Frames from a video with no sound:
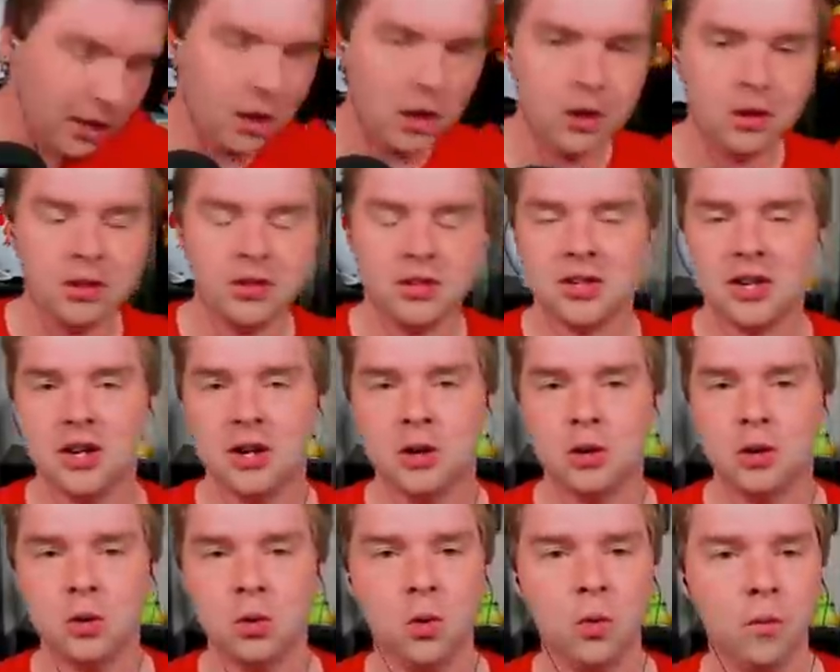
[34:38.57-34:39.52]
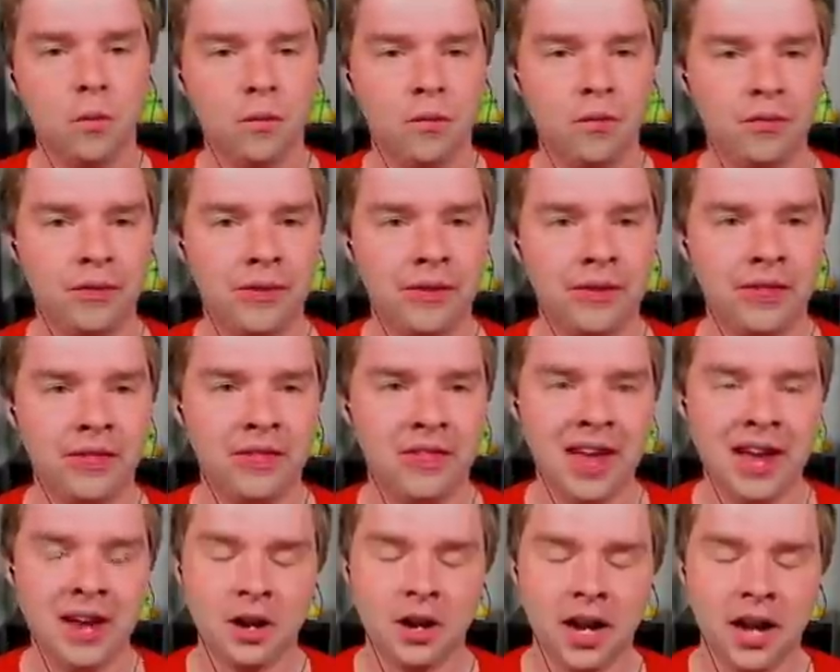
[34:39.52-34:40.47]
But also,
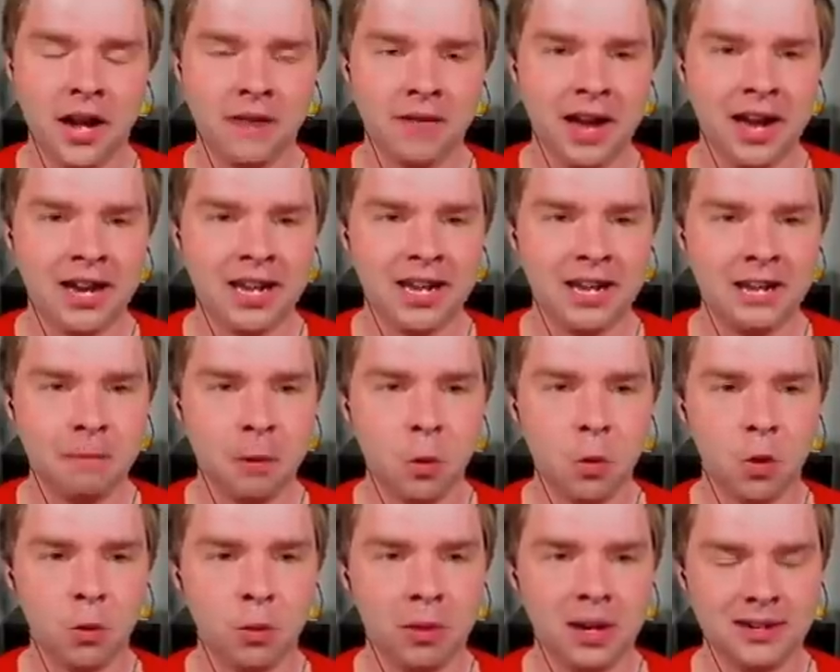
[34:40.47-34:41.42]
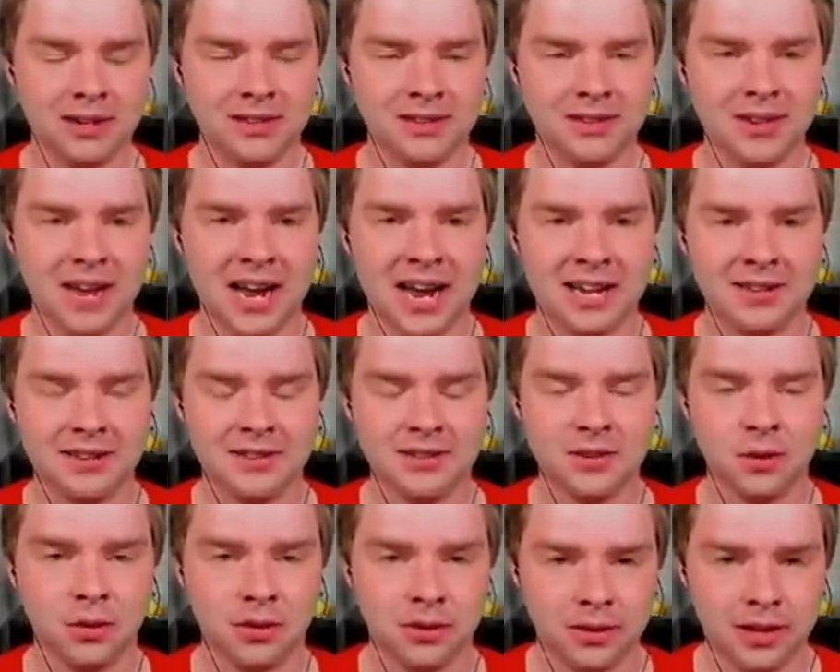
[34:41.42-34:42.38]
they could have any Pokemon stats,
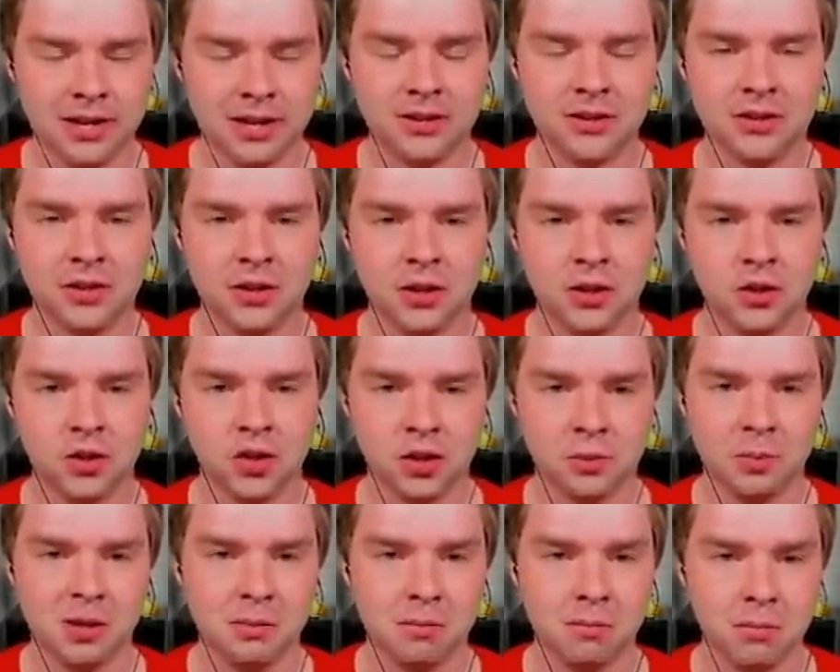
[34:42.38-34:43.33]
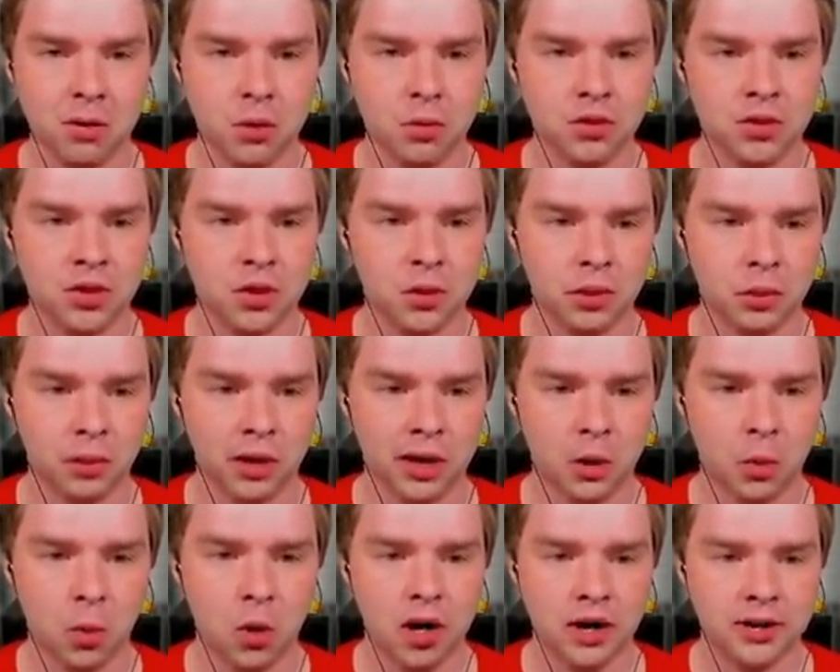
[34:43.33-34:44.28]
so this could just be Mewtwo and
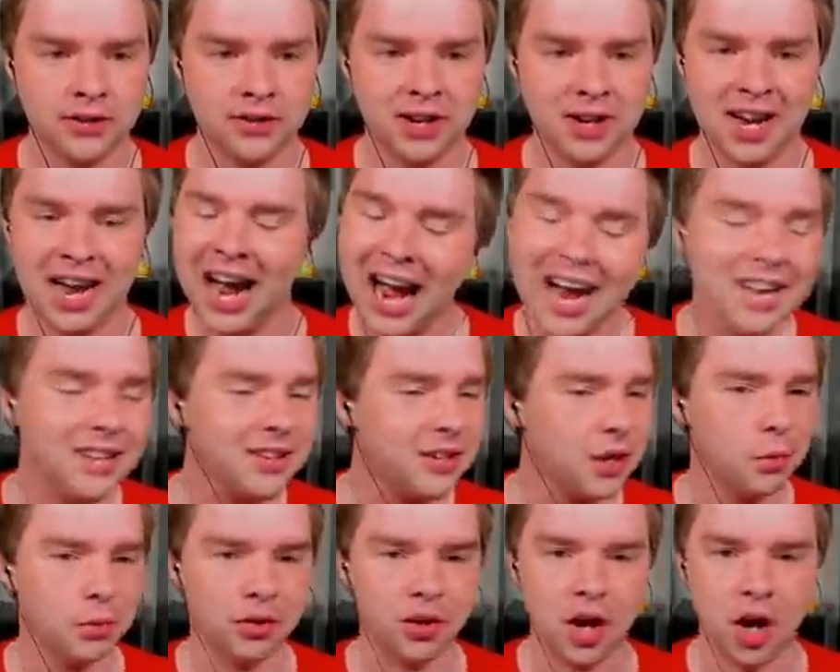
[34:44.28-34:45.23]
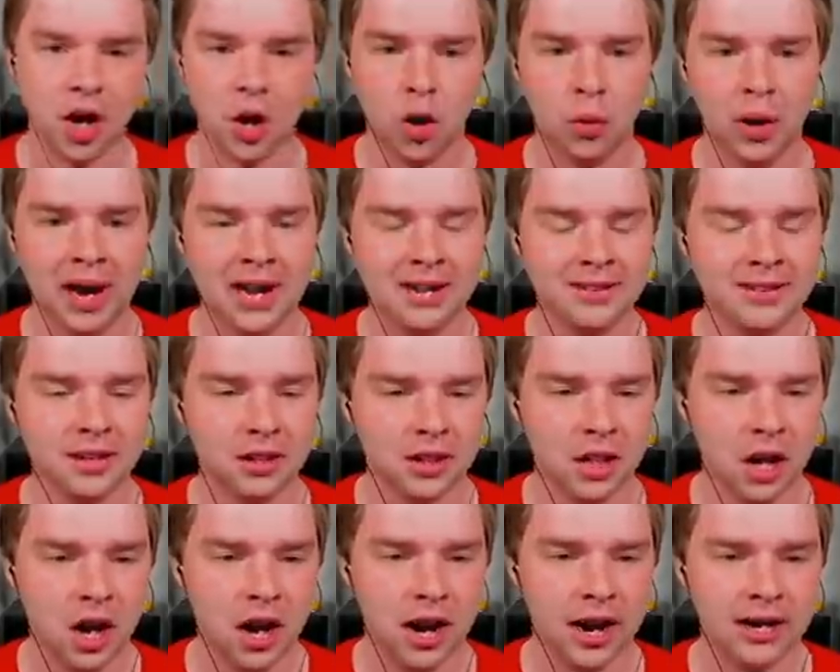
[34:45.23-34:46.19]
Rayquaza. I don't know. It's a
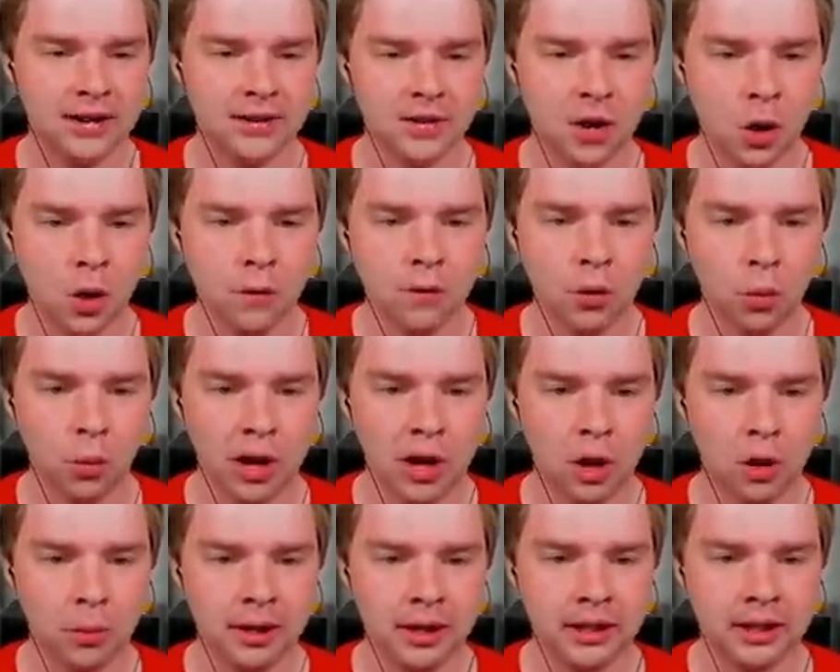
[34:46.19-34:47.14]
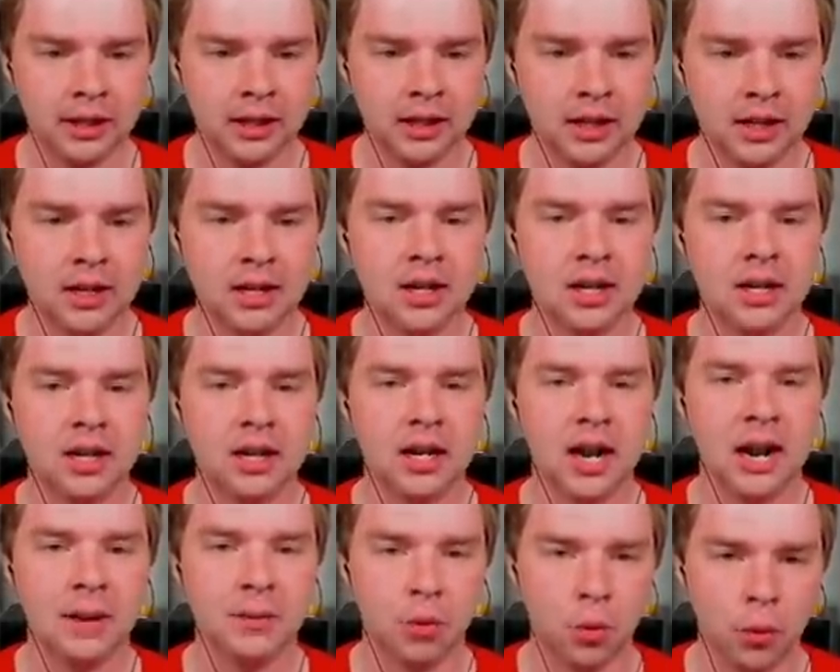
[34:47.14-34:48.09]
lot. It's overwhelming.
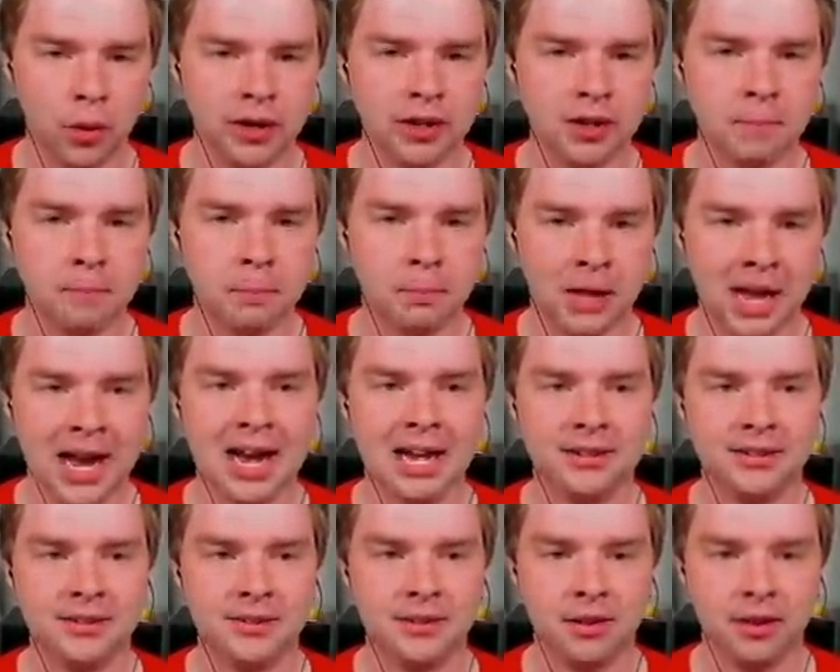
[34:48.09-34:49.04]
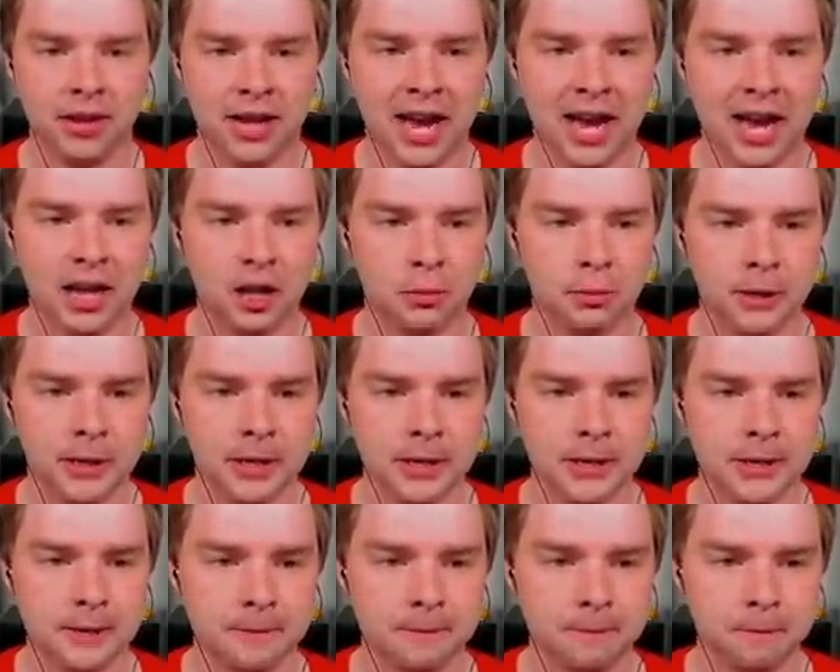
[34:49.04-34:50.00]
I'm going to blast the
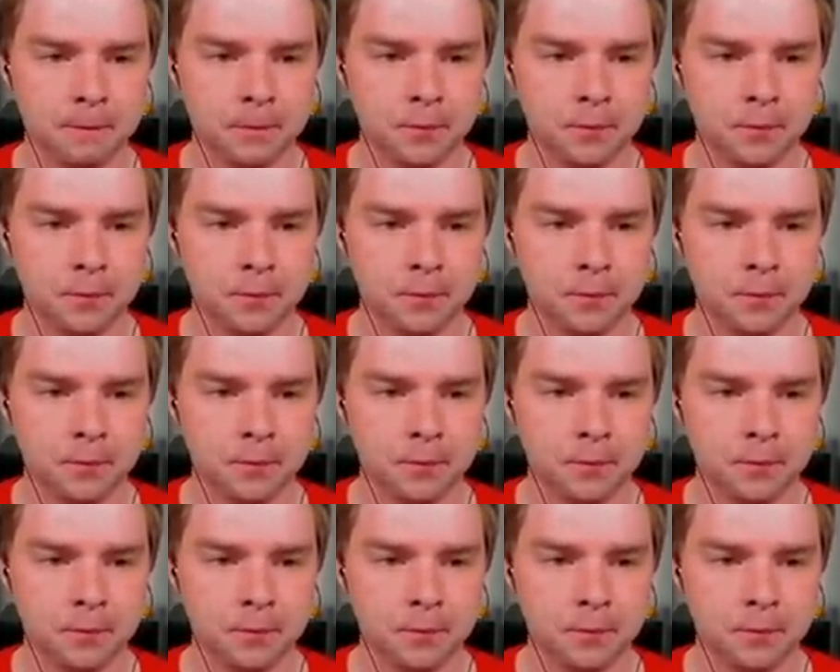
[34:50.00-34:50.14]
Caterpie.